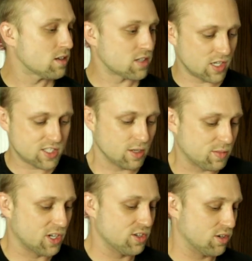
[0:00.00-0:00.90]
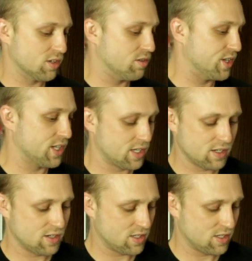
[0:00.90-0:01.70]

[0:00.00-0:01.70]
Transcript: Sorry, I stepped on a dog toy there.